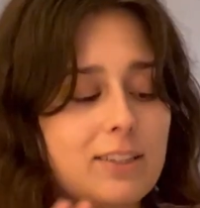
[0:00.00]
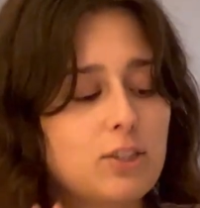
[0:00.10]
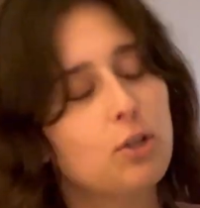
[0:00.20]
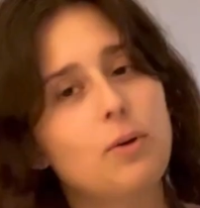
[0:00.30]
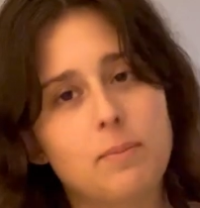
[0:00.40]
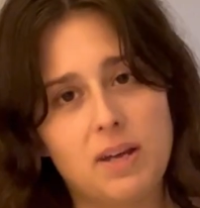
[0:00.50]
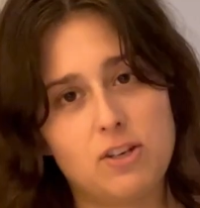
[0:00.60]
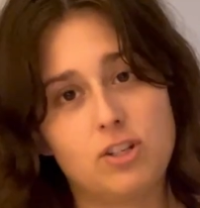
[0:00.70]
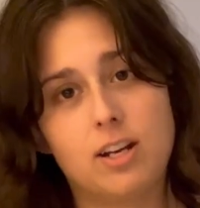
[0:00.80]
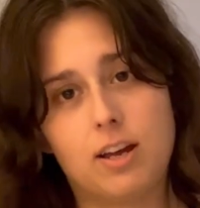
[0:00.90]
too
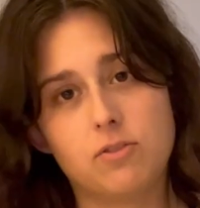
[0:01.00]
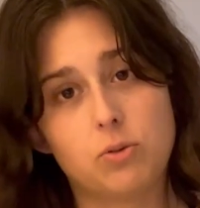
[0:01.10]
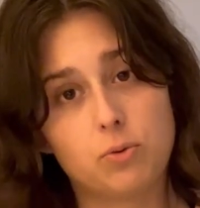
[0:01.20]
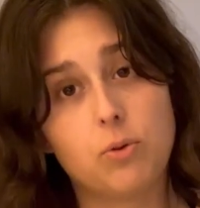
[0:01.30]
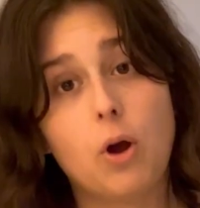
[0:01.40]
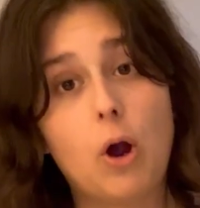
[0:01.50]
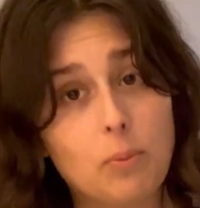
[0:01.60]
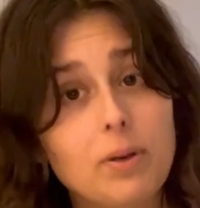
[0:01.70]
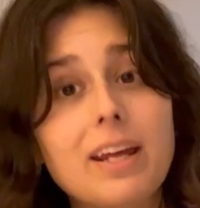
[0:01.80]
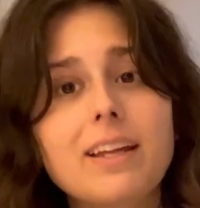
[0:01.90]
impatient and have to
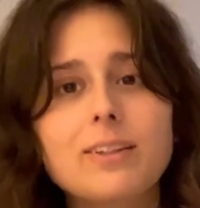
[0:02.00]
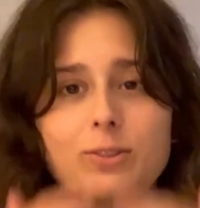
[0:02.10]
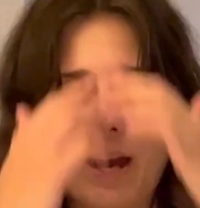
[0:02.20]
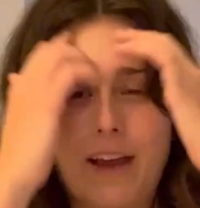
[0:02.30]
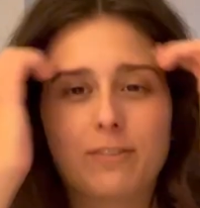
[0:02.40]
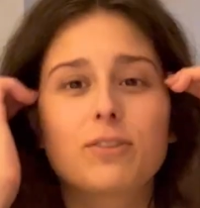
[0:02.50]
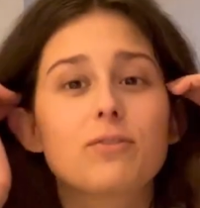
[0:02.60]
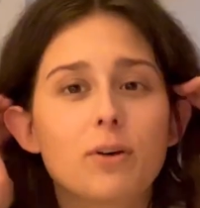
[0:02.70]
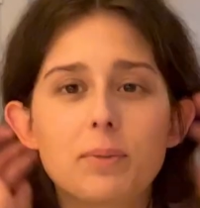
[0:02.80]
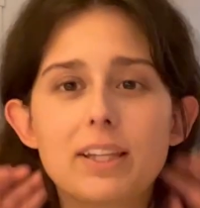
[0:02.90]
open it. So I have to
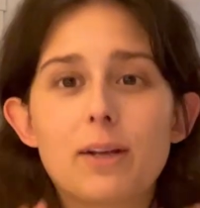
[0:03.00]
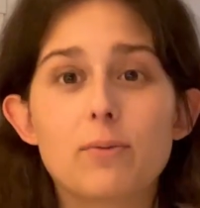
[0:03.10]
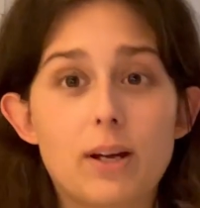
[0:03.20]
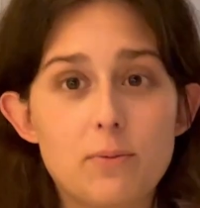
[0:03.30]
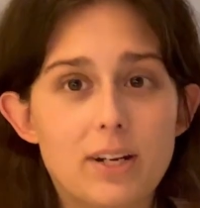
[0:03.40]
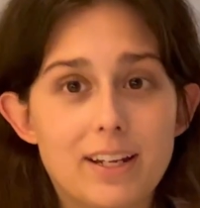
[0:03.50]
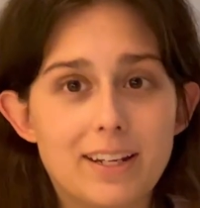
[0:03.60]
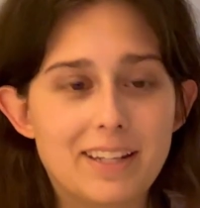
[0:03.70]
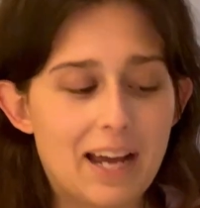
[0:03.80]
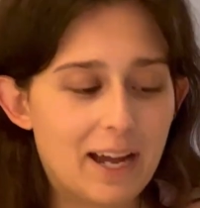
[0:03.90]
film it like right when I get
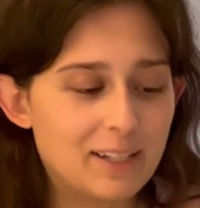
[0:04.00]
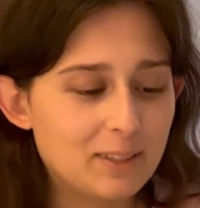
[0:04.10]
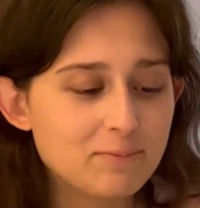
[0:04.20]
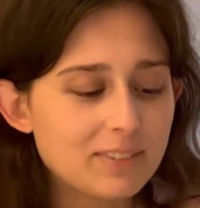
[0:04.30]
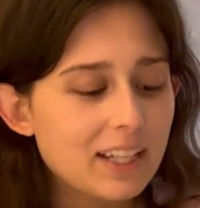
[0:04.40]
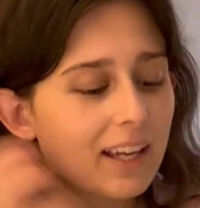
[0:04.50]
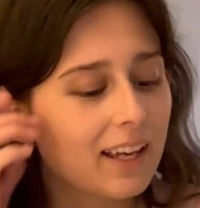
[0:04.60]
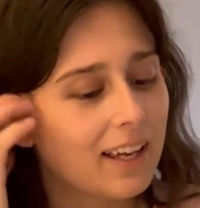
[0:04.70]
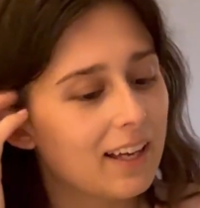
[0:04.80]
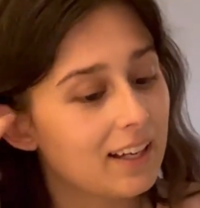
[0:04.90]
the item
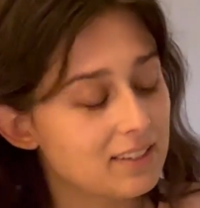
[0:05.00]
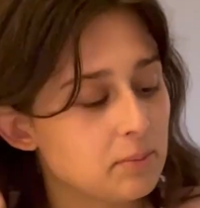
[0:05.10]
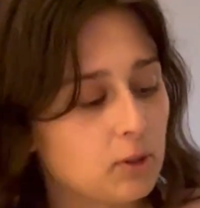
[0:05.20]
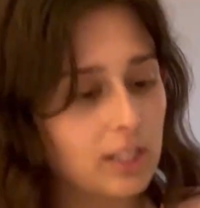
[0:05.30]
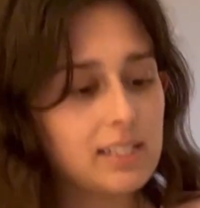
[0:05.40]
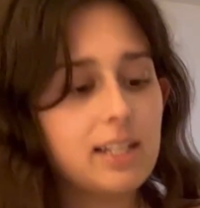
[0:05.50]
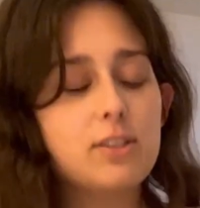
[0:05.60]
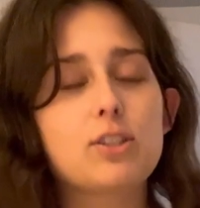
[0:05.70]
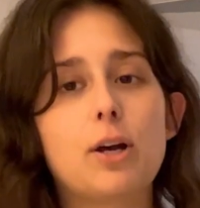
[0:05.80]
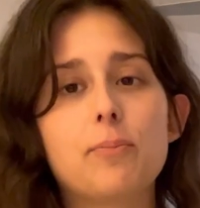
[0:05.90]
because I'm crazy.
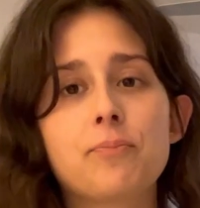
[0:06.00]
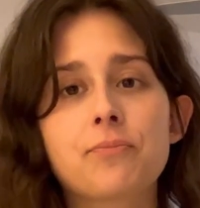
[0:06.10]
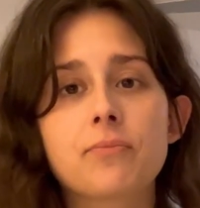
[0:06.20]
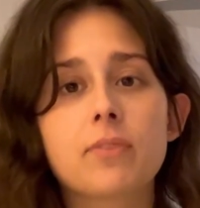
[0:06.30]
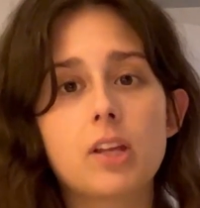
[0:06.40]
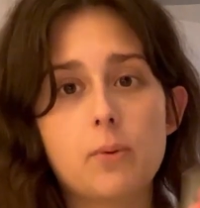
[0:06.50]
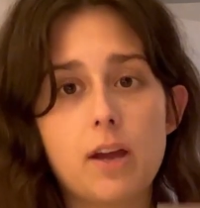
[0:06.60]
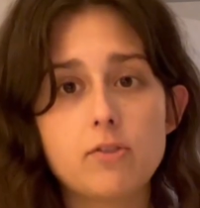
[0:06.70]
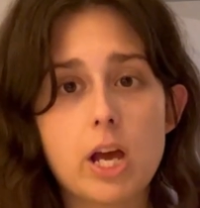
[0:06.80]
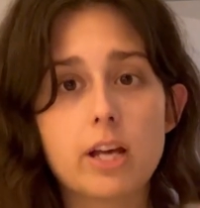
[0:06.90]
So we have
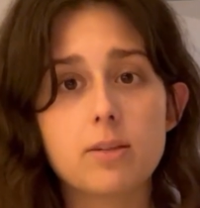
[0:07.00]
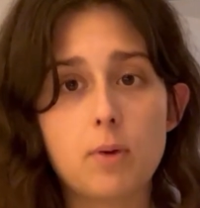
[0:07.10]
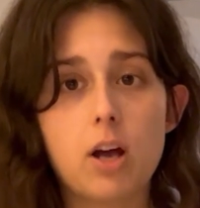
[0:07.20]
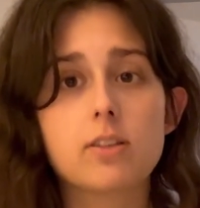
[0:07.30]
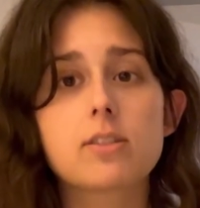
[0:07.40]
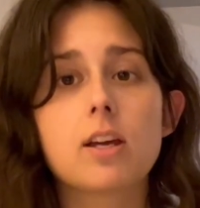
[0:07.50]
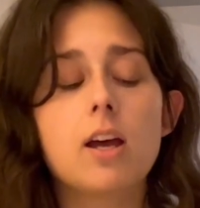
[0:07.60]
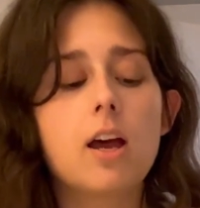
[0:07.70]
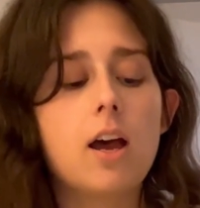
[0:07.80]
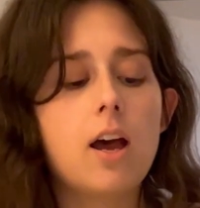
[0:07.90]
Jack in the Box.
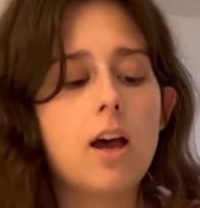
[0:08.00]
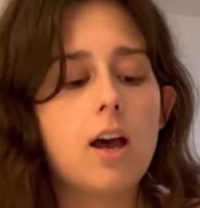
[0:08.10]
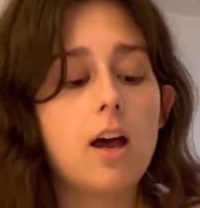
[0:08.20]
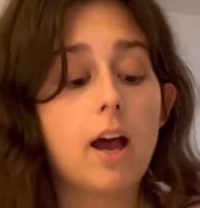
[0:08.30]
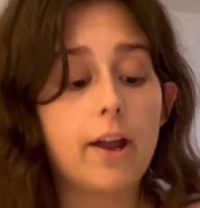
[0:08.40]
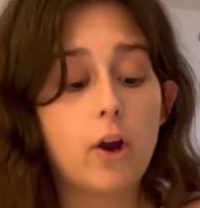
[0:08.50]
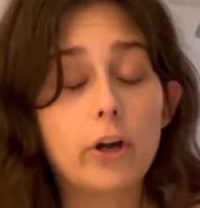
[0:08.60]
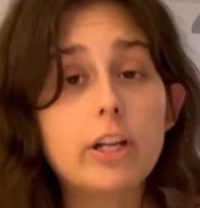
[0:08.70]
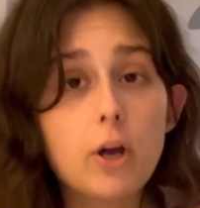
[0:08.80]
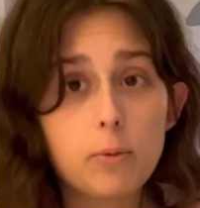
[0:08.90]
I
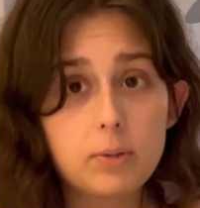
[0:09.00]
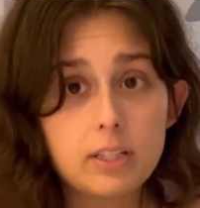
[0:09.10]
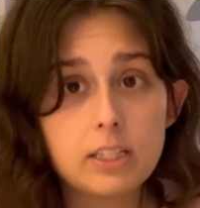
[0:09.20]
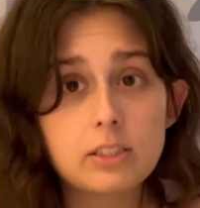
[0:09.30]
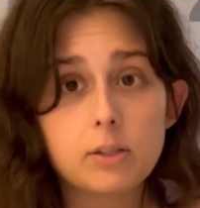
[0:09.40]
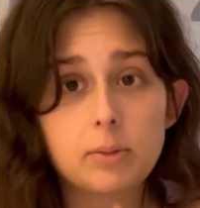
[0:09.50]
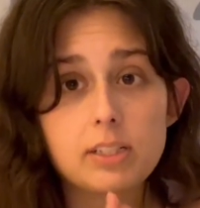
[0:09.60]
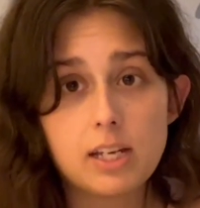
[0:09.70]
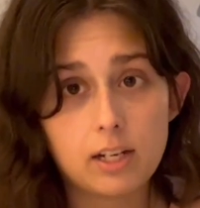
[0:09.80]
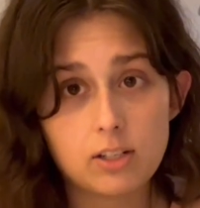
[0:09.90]
already opened this on my
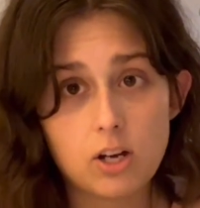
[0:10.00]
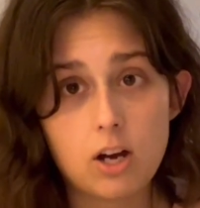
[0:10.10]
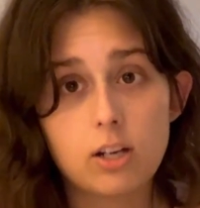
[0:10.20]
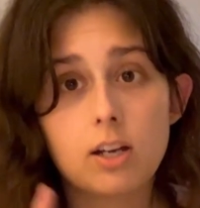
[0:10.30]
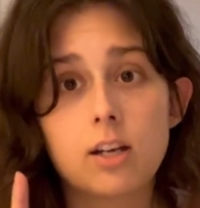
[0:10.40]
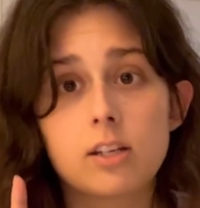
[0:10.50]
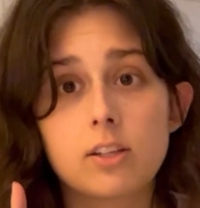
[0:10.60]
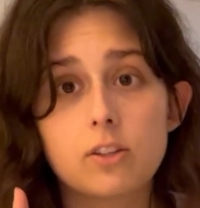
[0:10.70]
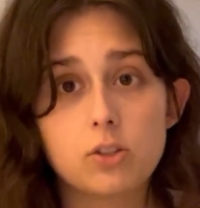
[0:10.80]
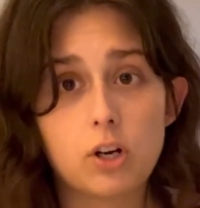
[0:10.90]
TikTok,
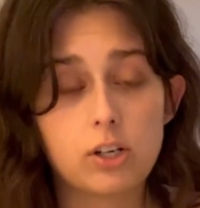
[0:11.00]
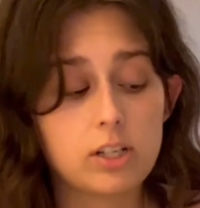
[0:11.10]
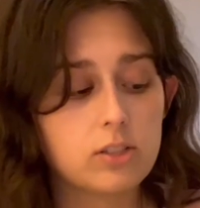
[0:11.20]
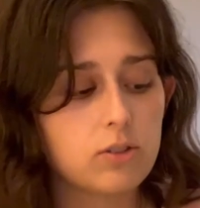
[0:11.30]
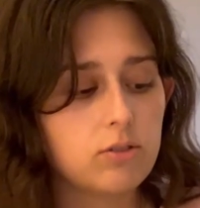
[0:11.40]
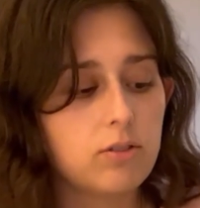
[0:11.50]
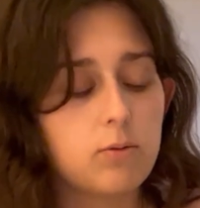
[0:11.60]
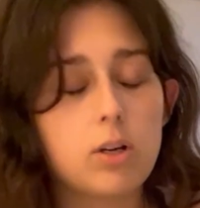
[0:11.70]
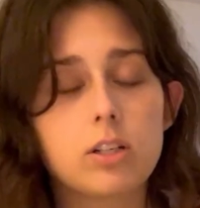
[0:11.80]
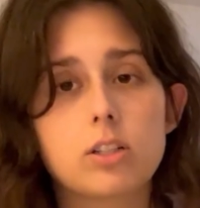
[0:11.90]
Target exclusive
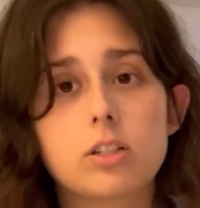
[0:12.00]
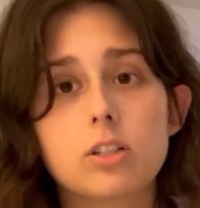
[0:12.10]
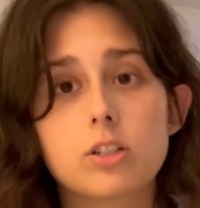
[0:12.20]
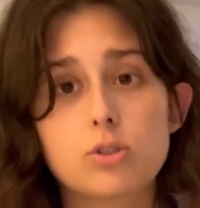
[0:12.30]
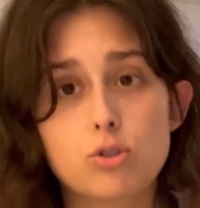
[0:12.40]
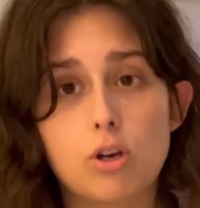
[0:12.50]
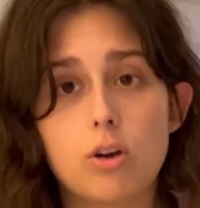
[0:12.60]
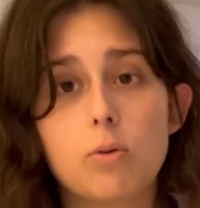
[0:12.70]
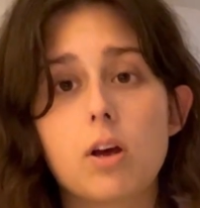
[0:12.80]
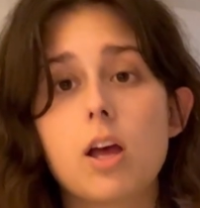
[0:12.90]
one.
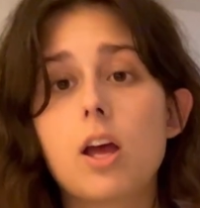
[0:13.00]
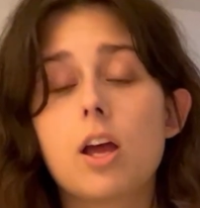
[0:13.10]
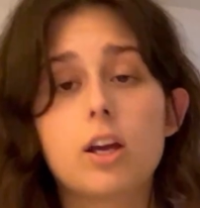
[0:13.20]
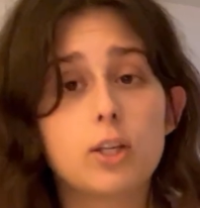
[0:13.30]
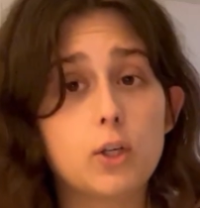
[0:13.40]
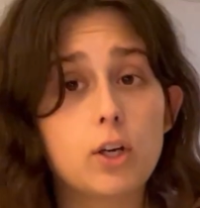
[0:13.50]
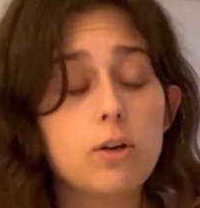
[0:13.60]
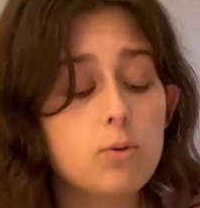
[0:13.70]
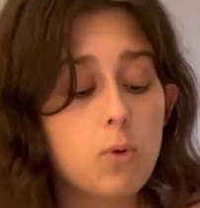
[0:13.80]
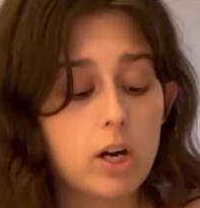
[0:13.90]
So you can go
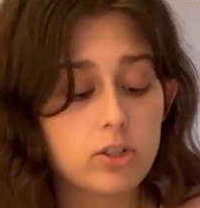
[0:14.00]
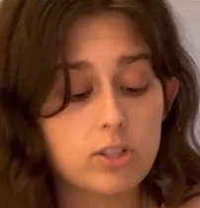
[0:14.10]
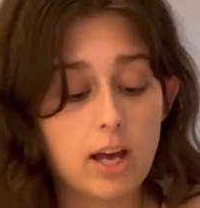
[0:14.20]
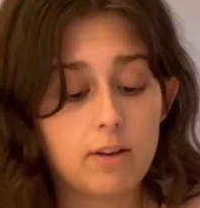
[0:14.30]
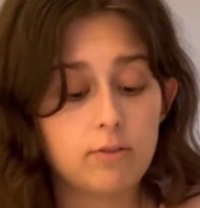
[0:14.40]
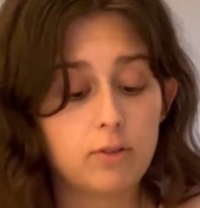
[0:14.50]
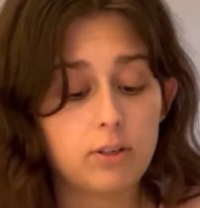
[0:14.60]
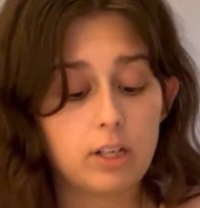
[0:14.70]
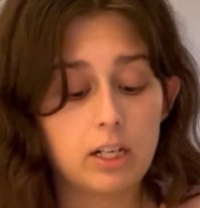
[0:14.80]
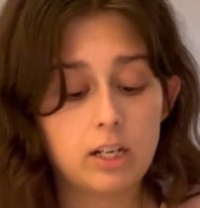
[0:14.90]
watch that
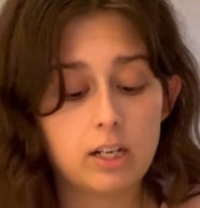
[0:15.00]
for